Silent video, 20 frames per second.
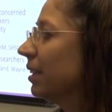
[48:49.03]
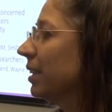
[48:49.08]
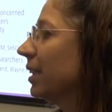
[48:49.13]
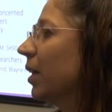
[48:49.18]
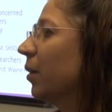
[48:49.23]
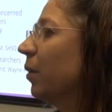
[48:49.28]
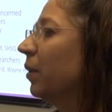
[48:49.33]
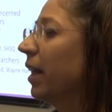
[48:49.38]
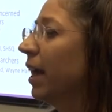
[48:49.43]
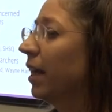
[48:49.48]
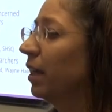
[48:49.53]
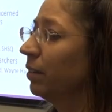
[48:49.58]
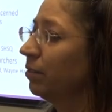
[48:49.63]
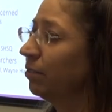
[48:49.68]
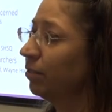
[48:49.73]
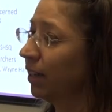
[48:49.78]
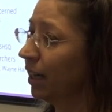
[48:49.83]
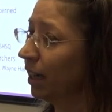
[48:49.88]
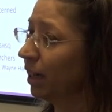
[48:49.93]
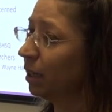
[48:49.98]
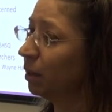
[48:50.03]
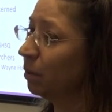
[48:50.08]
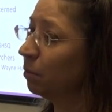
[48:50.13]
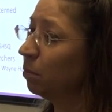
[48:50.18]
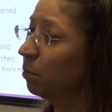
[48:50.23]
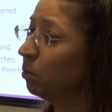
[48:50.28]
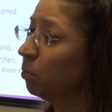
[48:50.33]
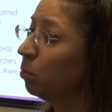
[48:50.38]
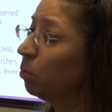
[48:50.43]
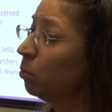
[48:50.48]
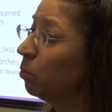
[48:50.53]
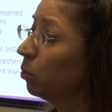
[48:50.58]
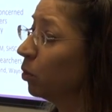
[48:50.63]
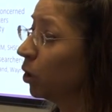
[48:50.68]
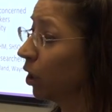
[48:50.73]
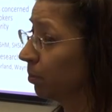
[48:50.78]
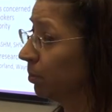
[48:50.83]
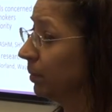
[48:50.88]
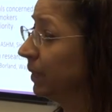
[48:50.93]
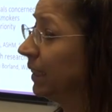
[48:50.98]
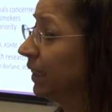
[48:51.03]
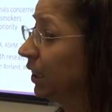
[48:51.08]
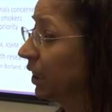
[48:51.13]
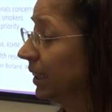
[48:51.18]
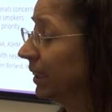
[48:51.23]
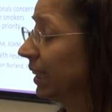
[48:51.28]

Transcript: and so on that have got a position